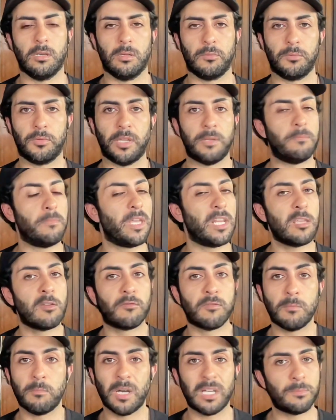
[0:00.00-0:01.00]
That many of
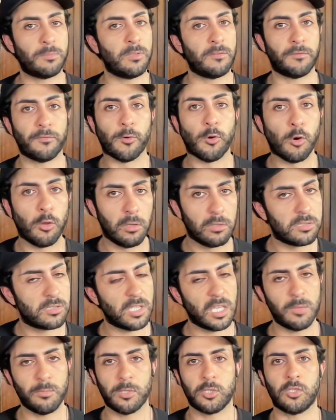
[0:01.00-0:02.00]
them might be false
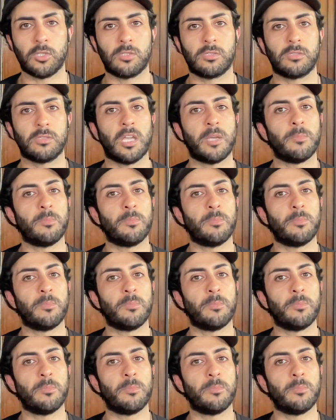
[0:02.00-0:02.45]
images,